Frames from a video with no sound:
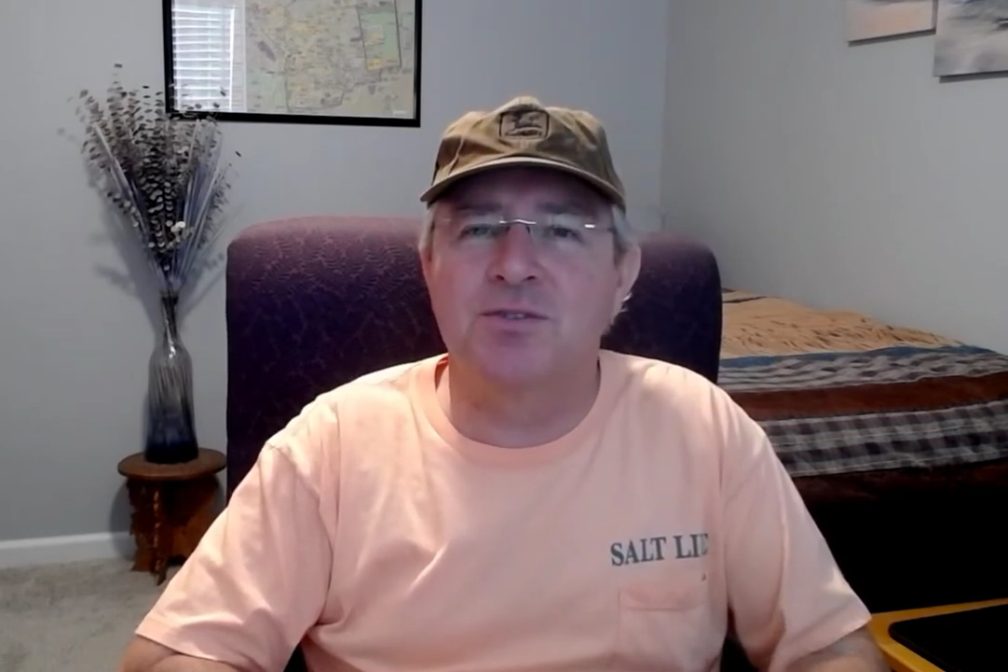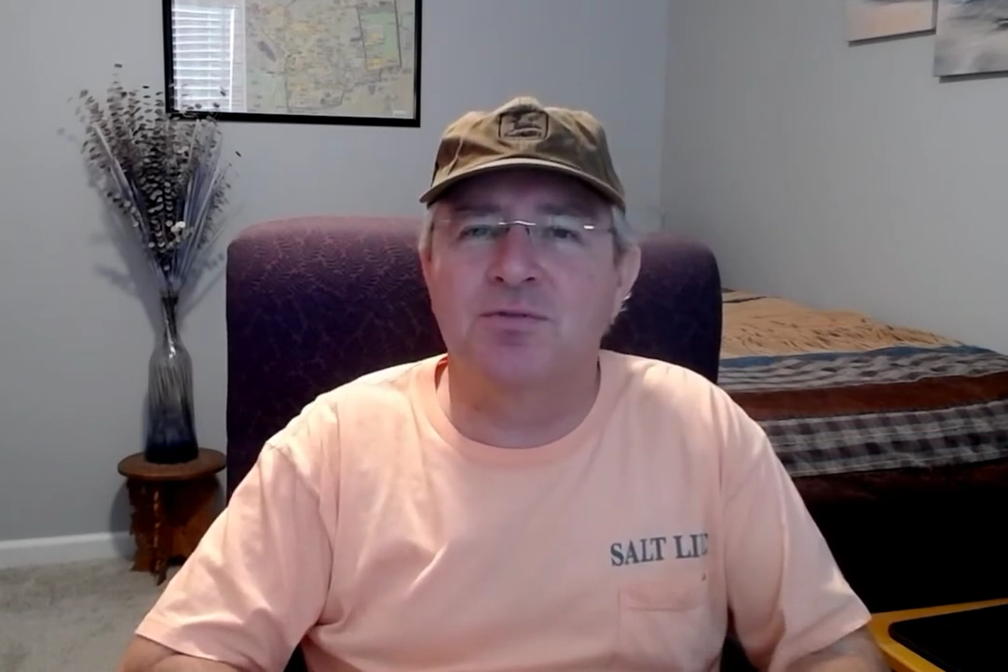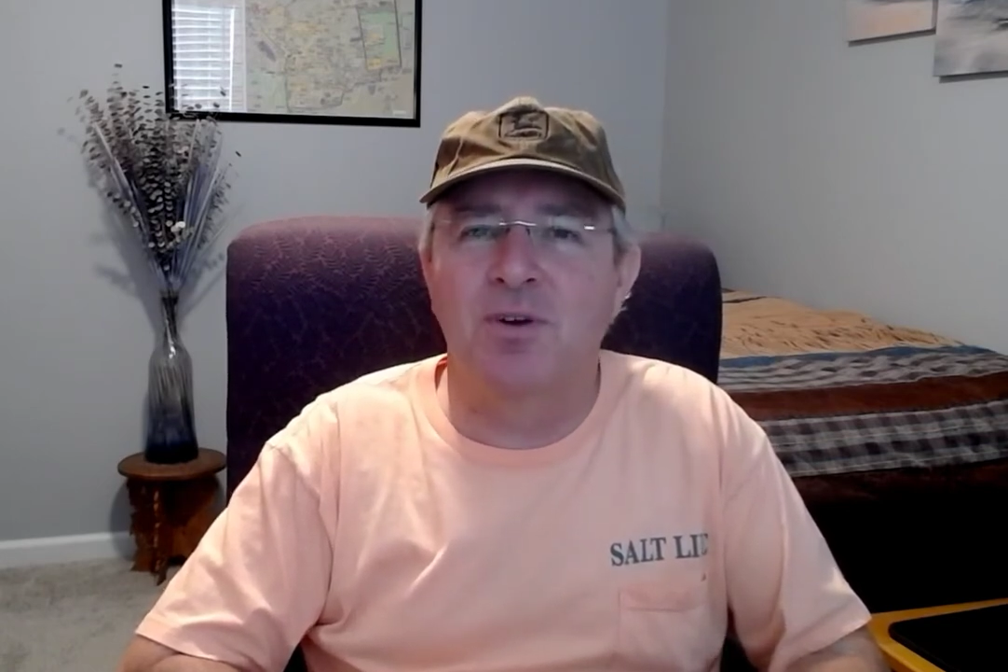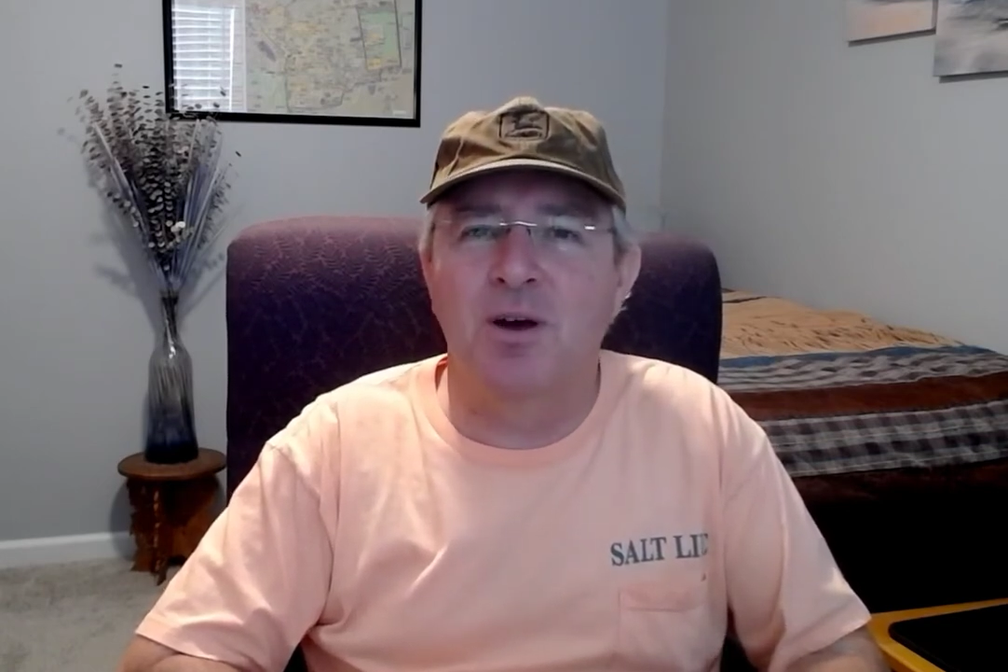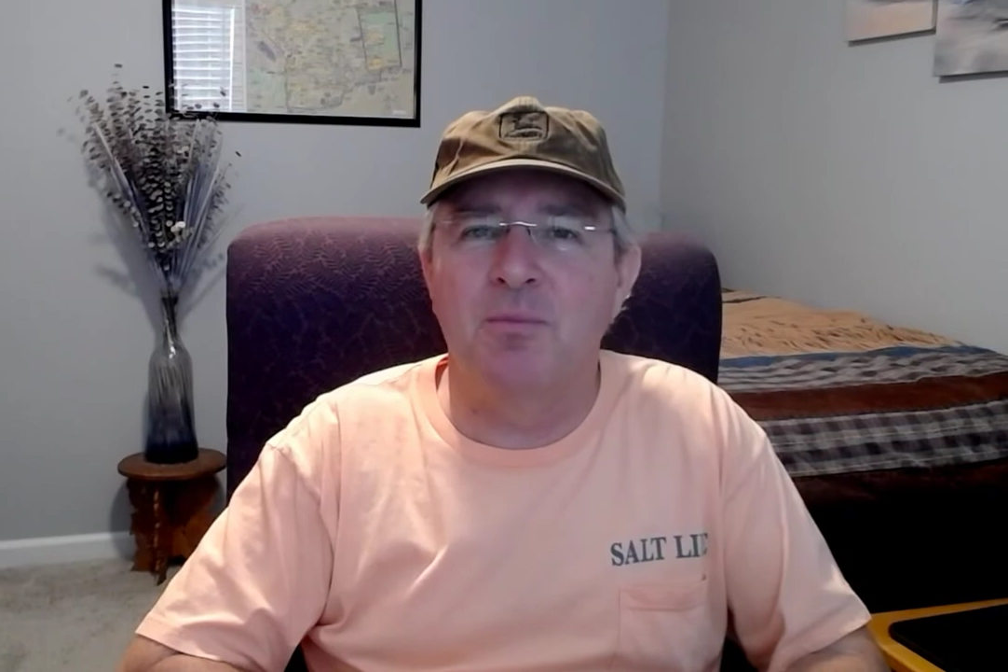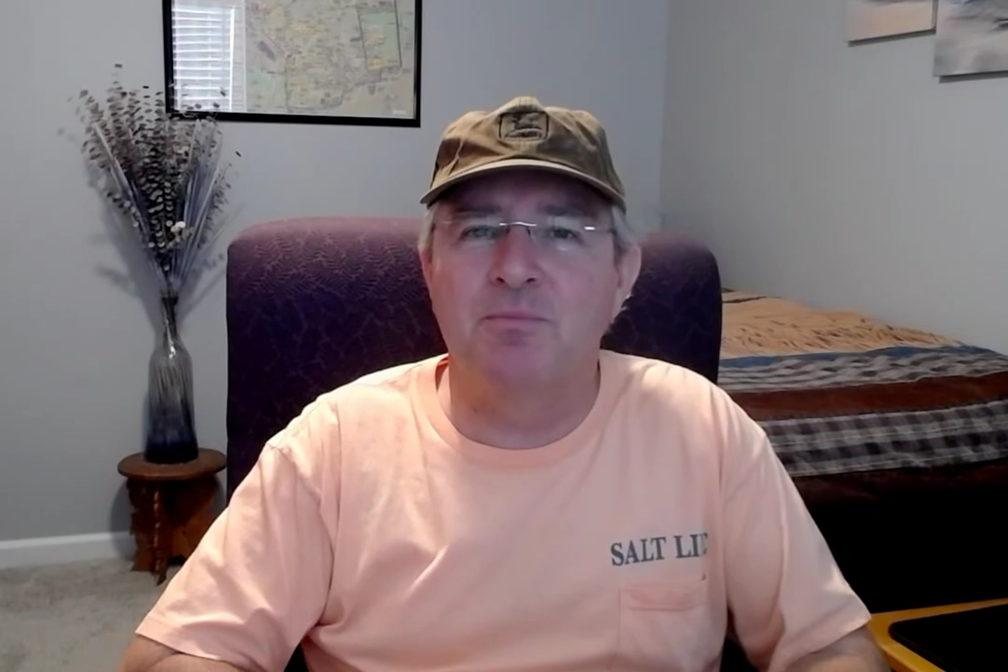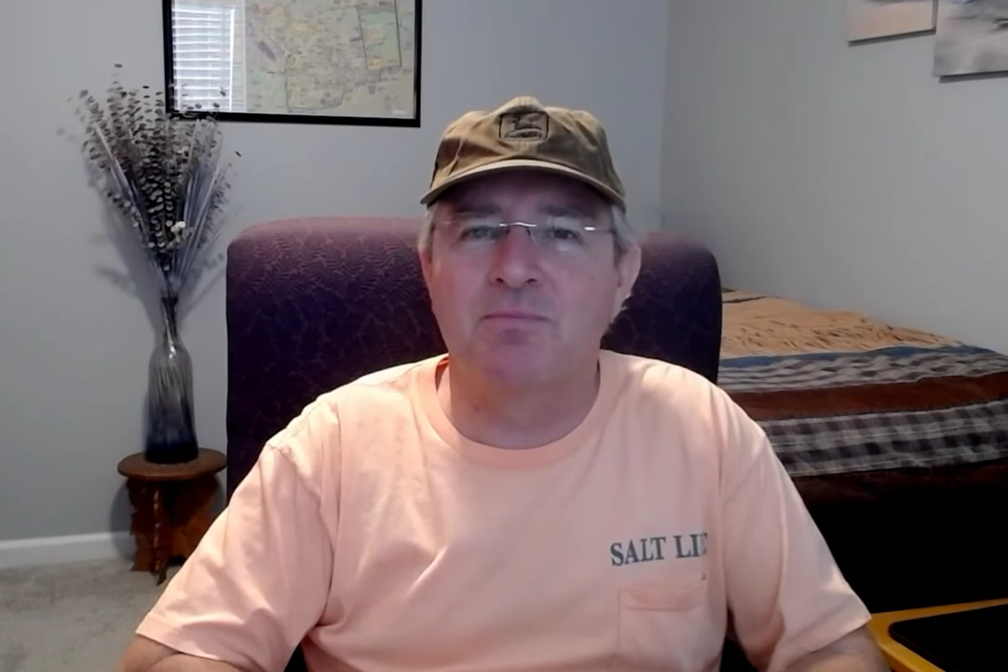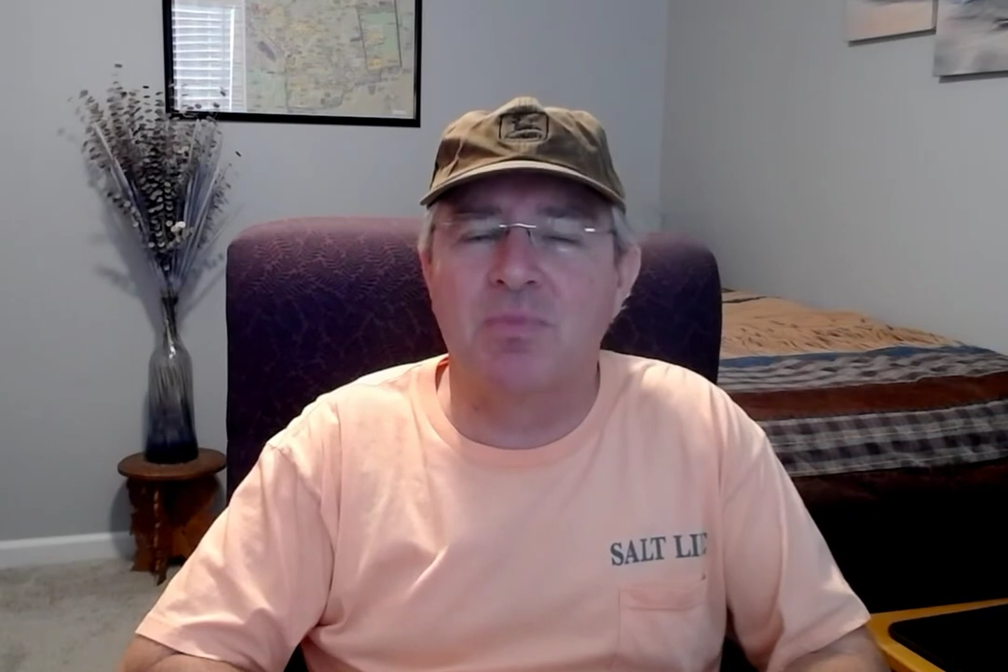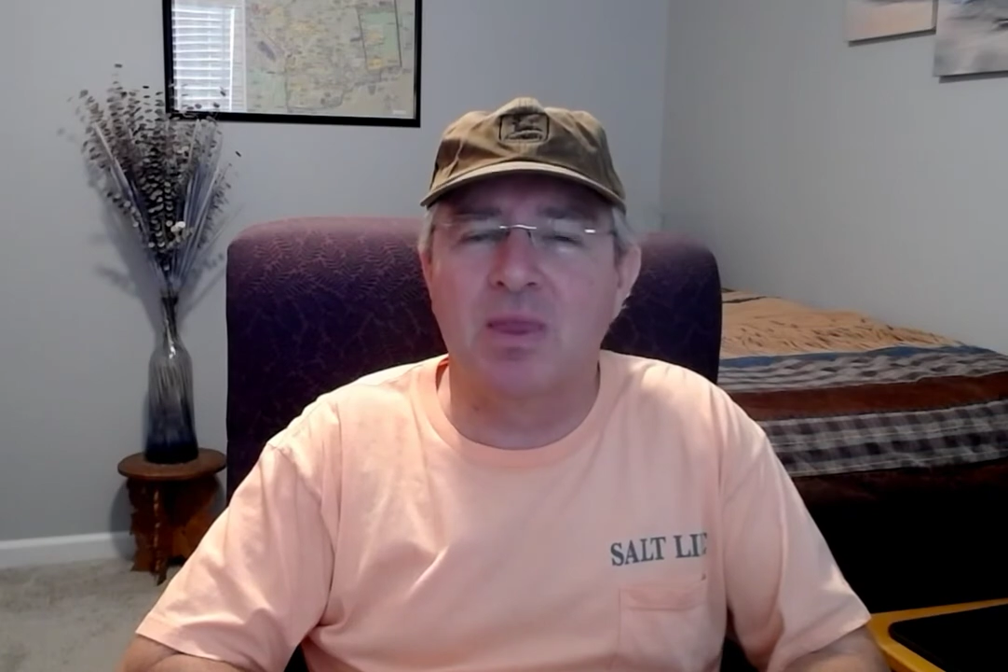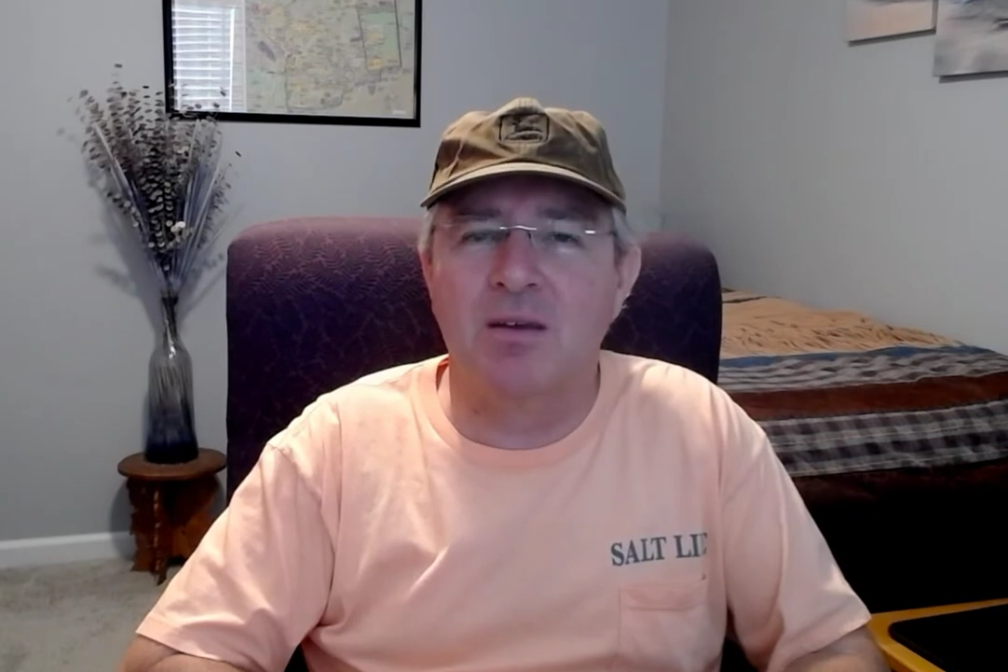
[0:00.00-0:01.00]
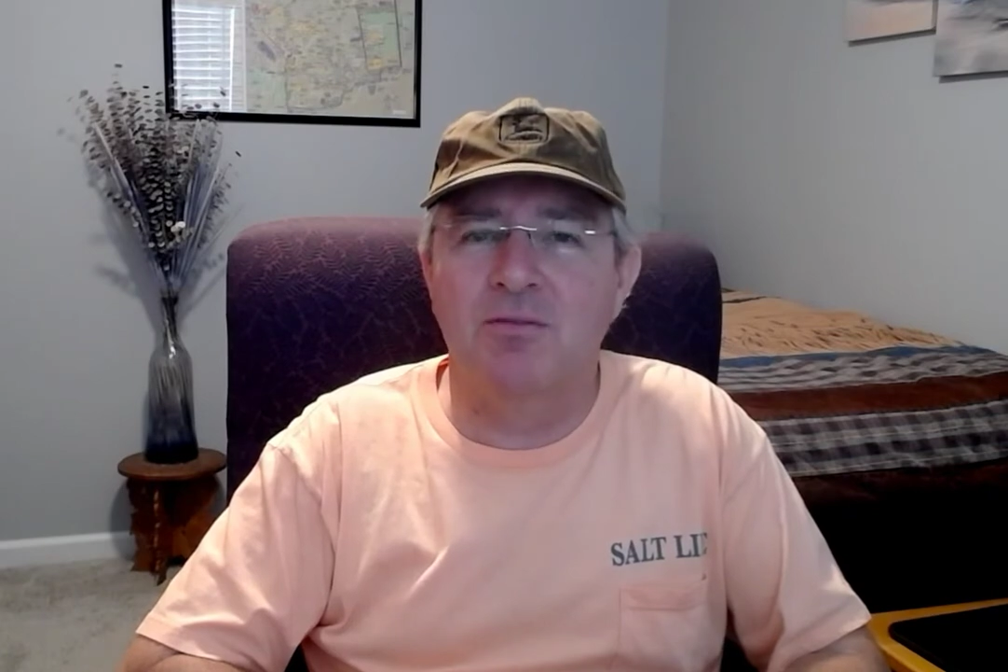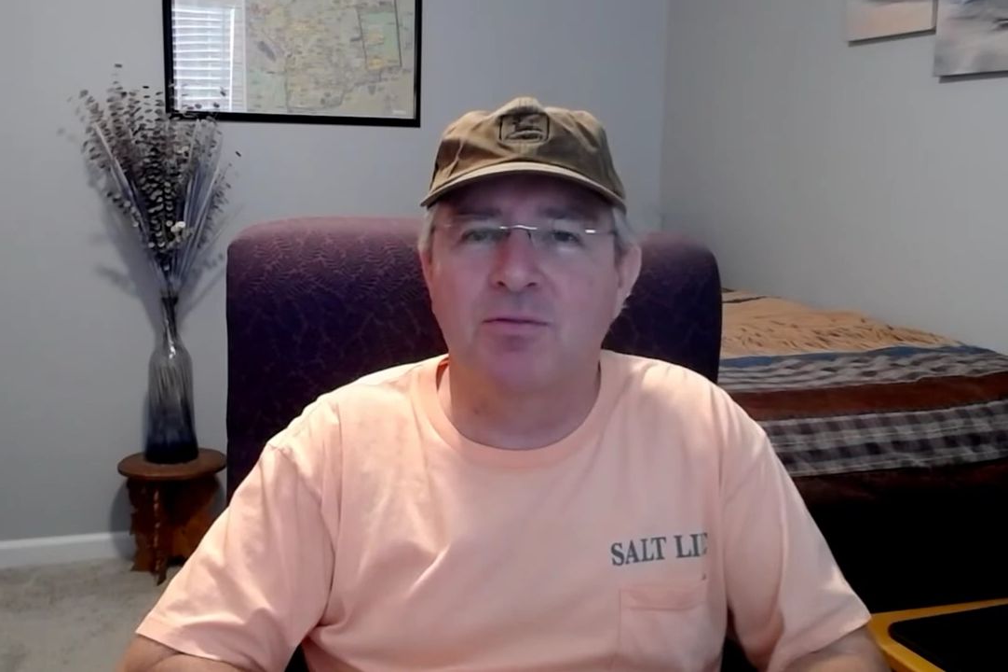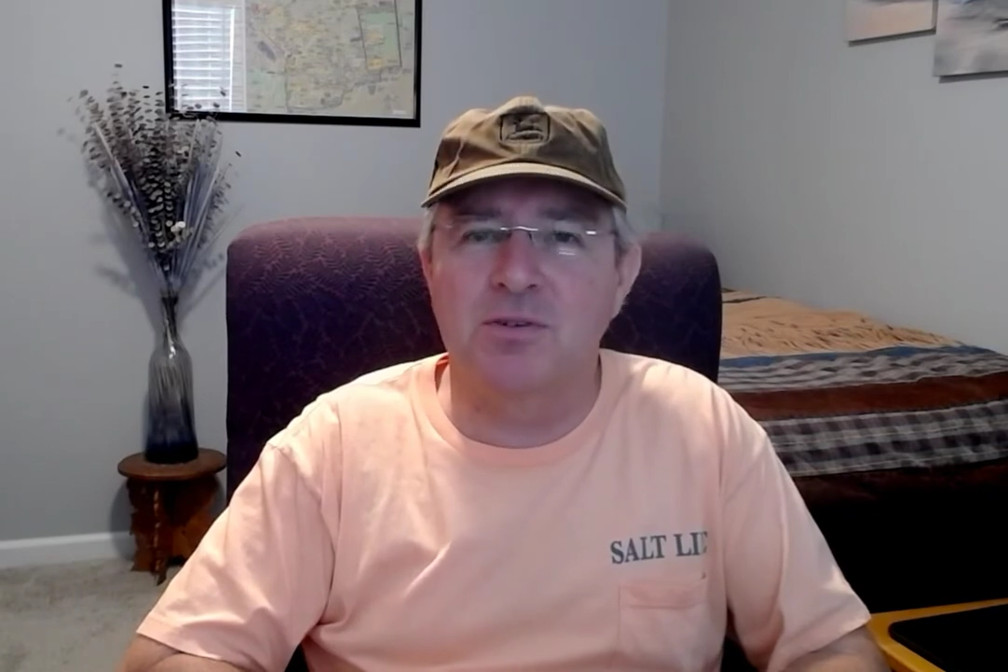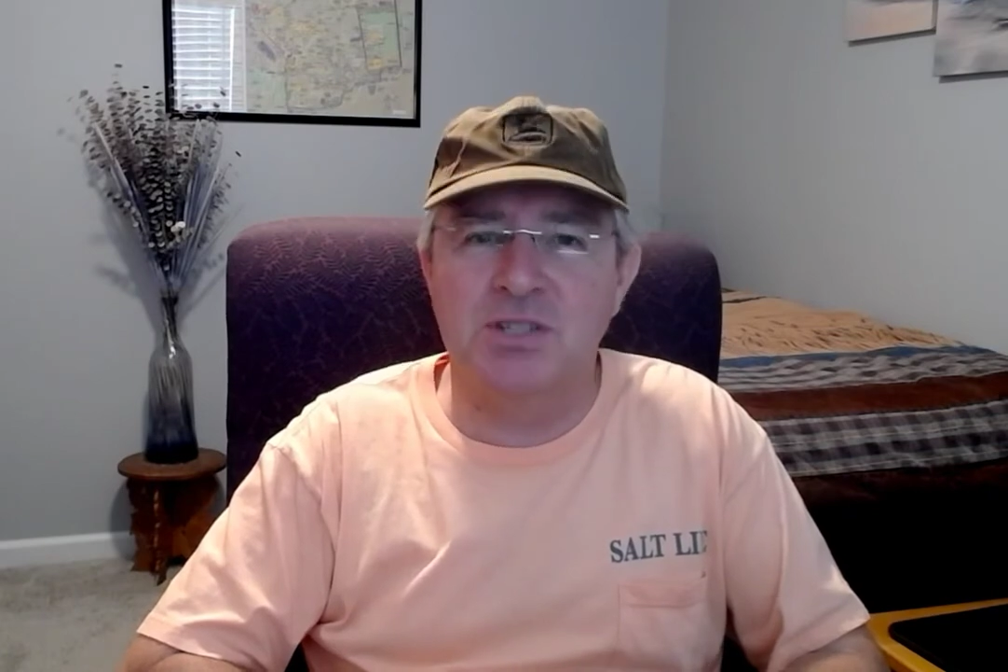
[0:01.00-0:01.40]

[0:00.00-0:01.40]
from First